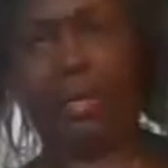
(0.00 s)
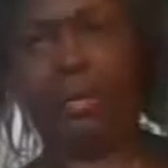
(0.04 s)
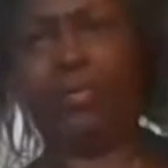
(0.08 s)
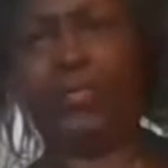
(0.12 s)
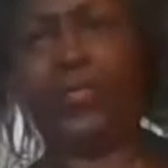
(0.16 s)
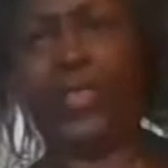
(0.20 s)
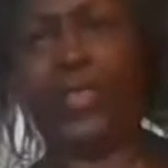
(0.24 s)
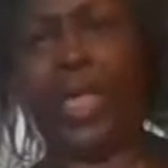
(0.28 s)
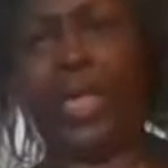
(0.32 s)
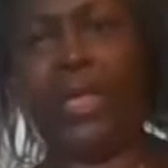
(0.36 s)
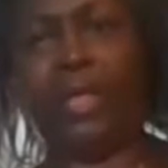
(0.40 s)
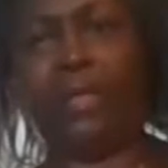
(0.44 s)

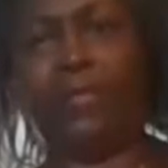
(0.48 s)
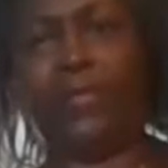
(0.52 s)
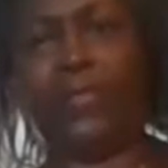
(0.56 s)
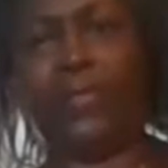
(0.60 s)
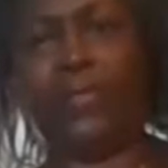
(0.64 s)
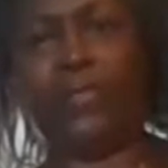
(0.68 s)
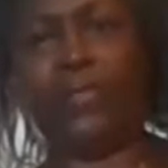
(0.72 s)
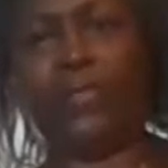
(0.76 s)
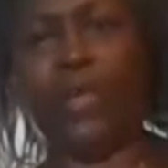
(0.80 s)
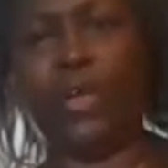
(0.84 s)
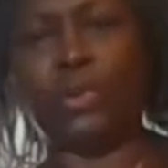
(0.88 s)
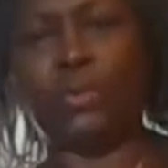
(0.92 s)

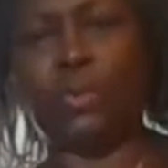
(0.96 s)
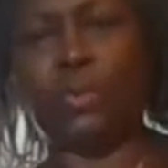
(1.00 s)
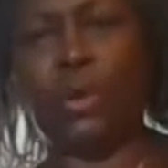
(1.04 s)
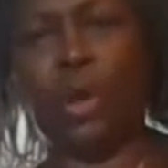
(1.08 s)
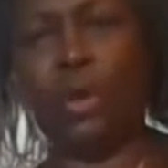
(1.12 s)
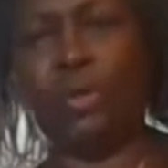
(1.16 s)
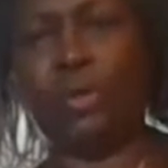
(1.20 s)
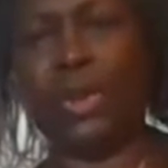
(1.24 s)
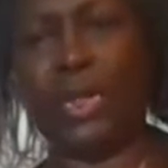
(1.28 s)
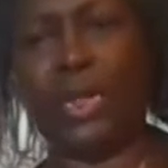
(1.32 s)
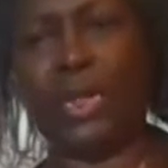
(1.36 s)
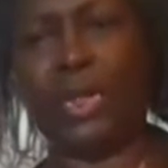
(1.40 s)
Those were
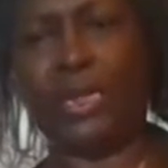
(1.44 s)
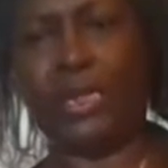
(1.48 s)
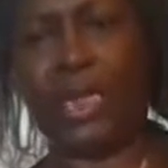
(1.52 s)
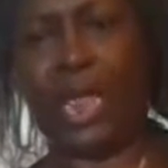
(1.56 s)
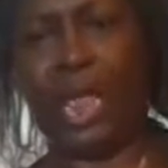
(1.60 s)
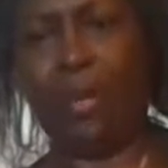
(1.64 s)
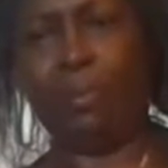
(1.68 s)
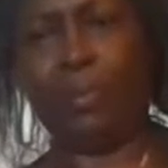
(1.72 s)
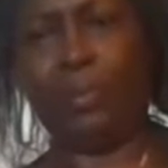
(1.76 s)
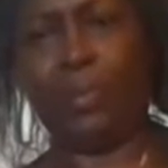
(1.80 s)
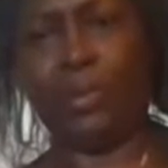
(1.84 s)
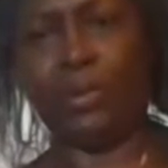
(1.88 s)
only
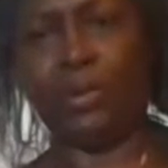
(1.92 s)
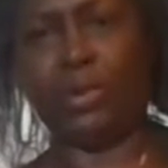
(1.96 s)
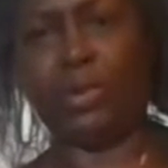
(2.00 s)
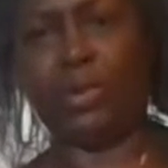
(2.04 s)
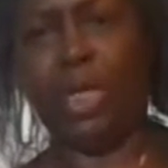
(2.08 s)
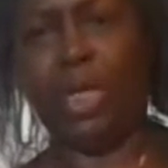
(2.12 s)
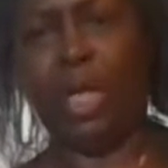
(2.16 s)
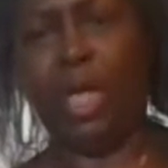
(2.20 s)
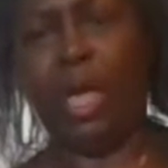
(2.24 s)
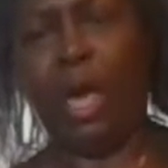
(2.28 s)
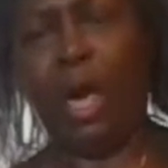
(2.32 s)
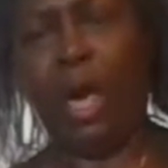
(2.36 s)
examples
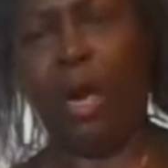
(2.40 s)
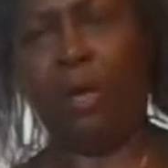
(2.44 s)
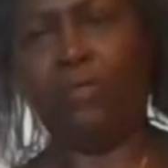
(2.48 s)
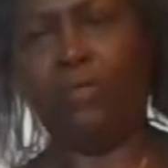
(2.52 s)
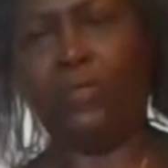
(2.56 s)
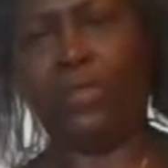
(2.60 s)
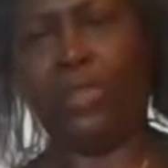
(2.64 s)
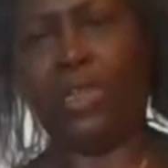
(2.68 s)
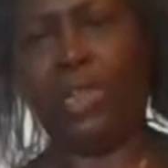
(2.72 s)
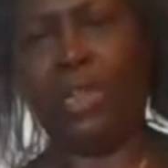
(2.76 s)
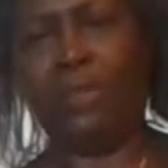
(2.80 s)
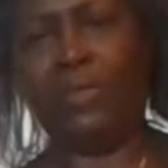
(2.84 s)

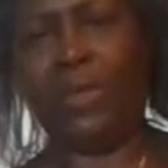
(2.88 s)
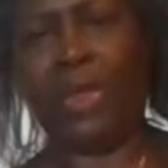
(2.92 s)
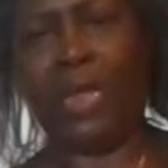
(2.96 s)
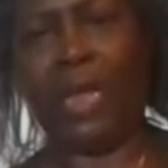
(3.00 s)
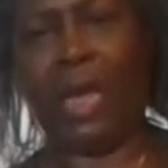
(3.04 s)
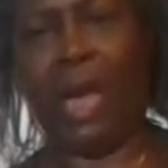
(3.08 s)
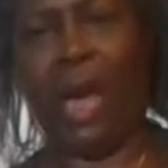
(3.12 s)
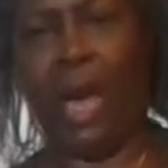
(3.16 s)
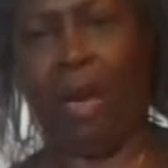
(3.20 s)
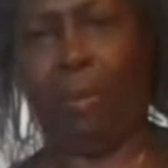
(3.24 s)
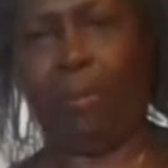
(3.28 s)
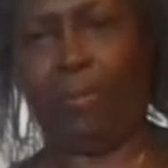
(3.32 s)
of giving
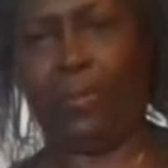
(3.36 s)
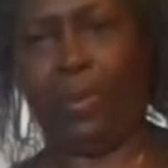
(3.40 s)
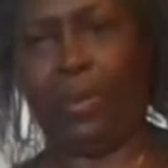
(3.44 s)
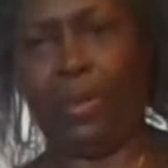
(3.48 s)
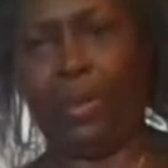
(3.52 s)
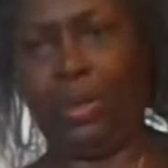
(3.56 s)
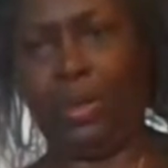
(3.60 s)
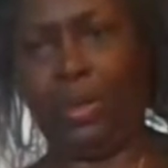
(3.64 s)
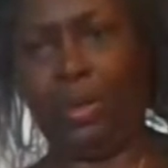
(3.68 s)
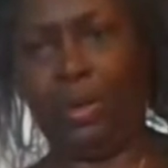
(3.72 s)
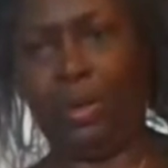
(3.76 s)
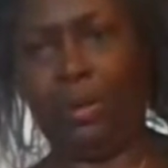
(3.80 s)
up
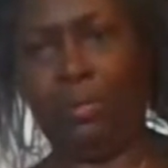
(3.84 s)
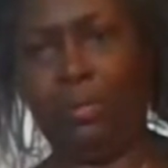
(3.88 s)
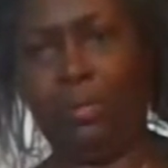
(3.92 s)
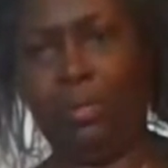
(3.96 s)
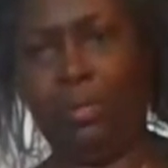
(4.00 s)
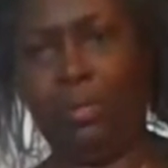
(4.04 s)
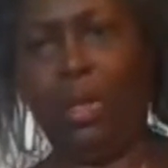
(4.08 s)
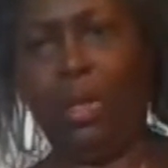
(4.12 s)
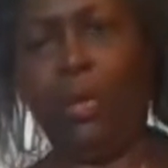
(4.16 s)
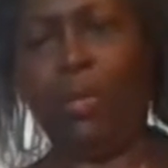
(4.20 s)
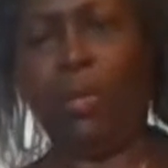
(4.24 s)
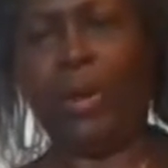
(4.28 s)

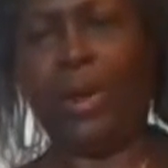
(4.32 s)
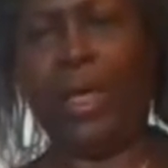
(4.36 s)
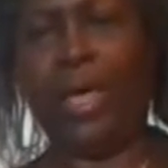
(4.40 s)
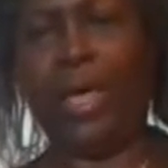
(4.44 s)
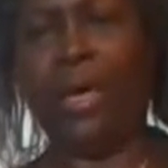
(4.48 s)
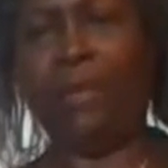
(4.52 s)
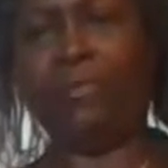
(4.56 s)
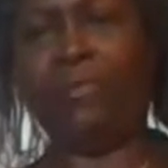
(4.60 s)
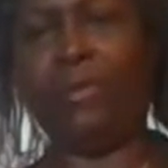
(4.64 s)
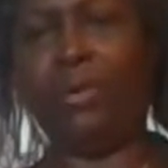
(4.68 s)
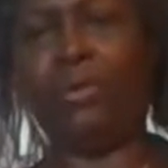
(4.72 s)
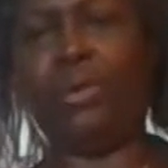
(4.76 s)

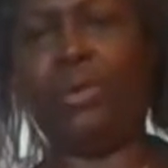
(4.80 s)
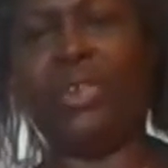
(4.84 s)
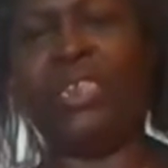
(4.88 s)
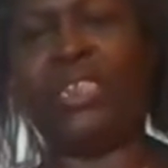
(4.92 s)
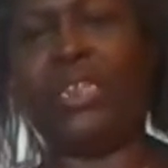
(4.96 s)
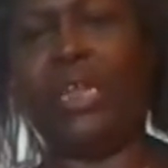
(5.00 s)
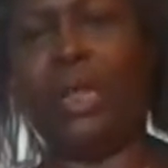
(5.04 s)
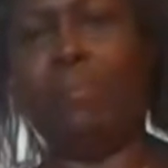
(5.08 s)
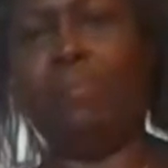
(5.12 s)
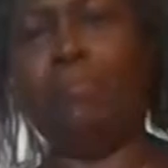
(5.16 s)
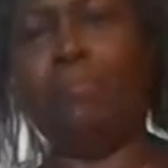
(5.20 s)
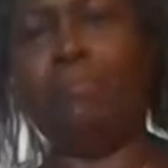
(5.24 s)
whatever was
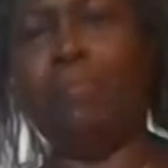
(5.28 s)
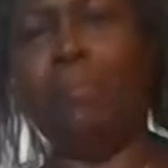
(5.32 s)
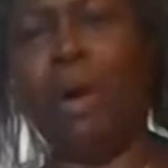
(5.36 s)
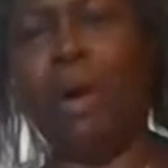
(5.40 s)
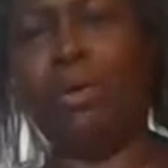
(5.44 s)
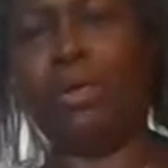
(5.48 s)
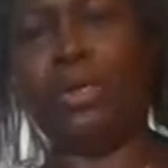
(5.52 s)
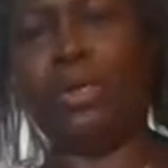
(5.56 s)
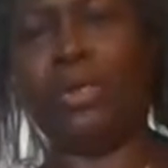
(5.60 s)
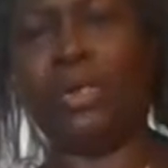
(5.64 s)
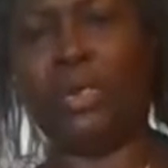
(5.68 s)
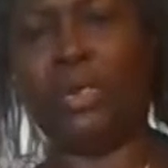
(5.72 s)
their
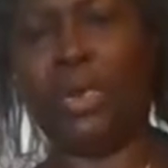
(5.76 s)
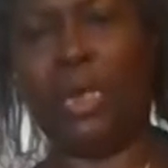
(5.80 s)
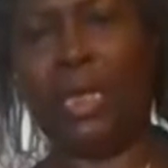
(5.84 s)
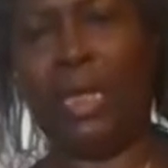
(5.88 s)
most